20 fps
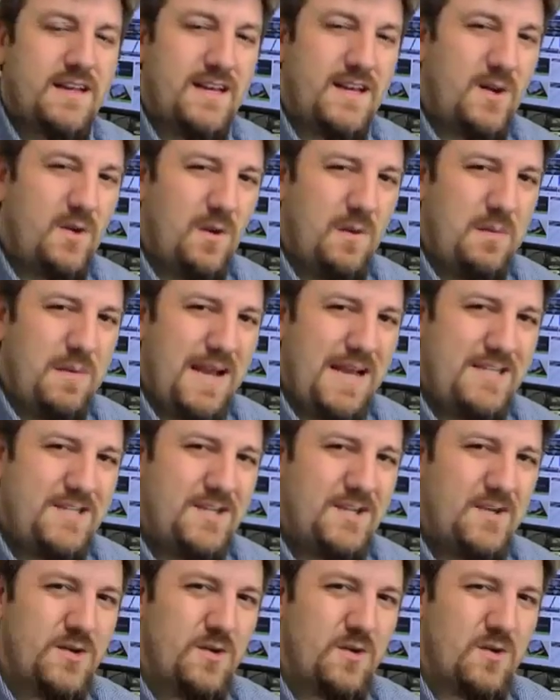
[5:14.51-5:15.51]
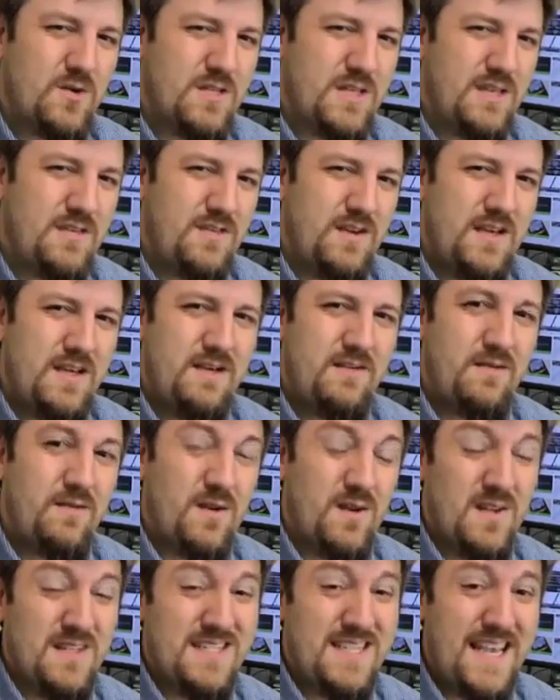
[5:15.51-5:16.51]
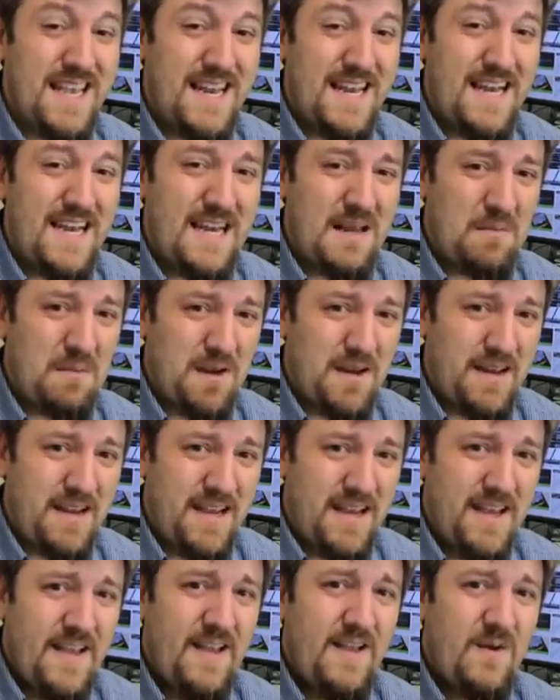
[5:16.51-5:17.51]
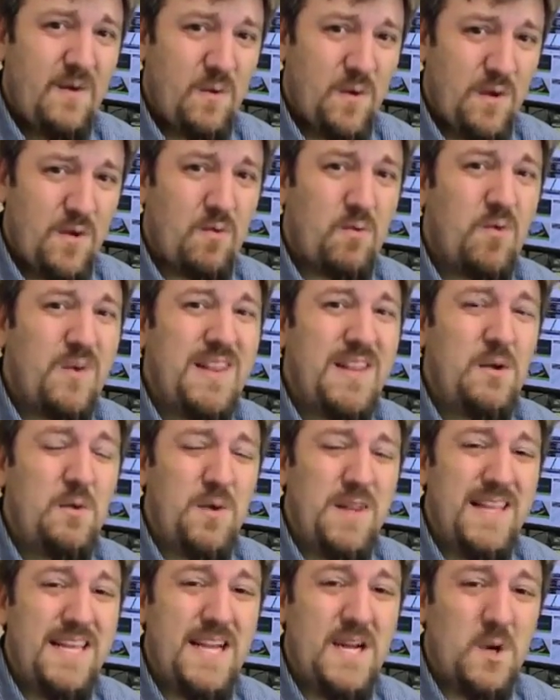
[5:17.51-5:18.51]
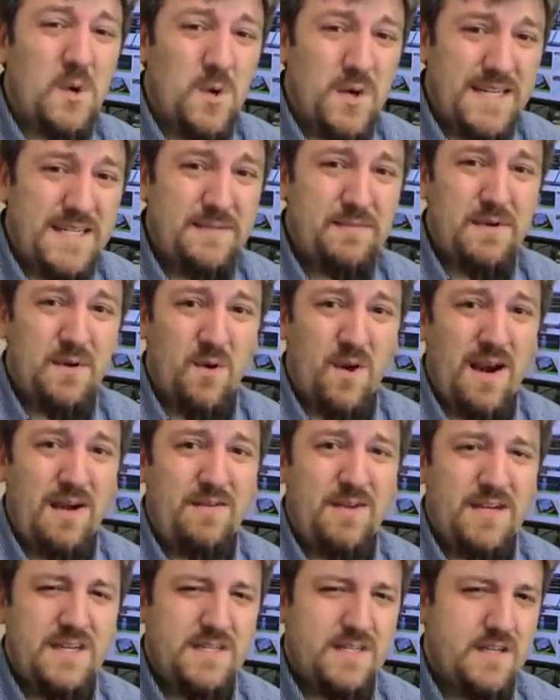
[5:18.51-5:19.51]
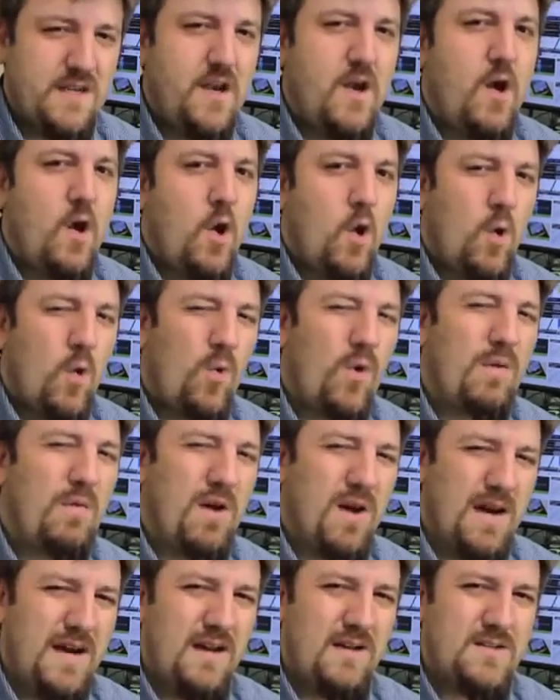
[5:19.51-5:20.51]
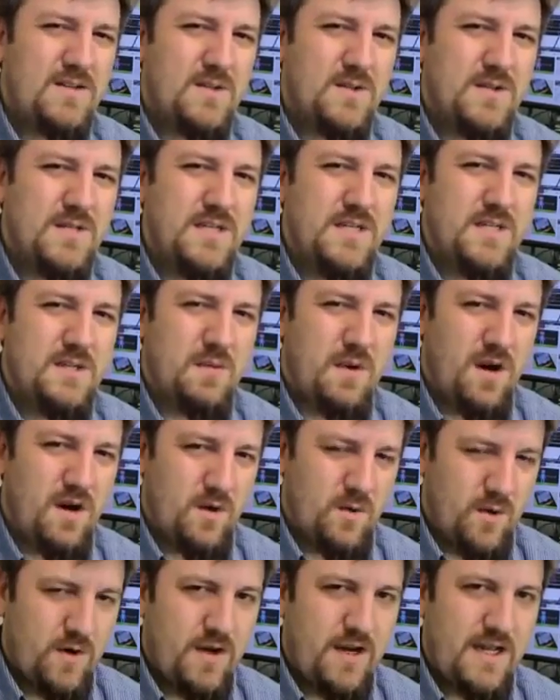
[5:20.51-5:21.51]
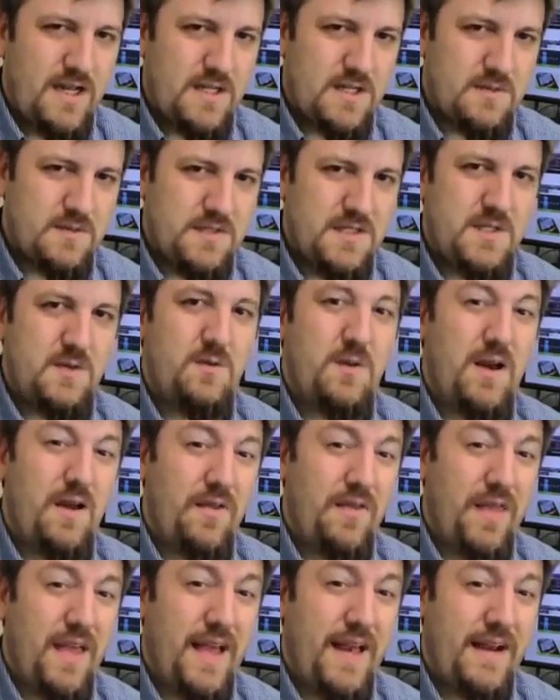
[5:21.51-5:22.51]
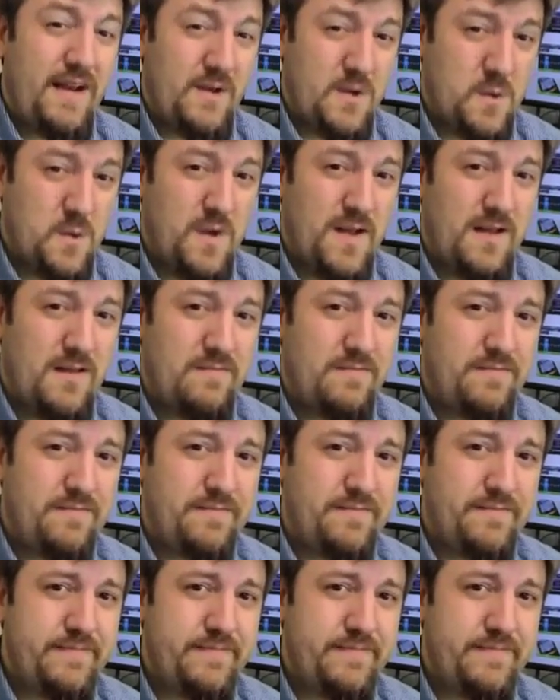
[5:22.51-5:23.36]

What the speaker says: Can you imagine Google TV in full 1080p with really, really crisp graphics? We might also see some hardware announcements around that as well.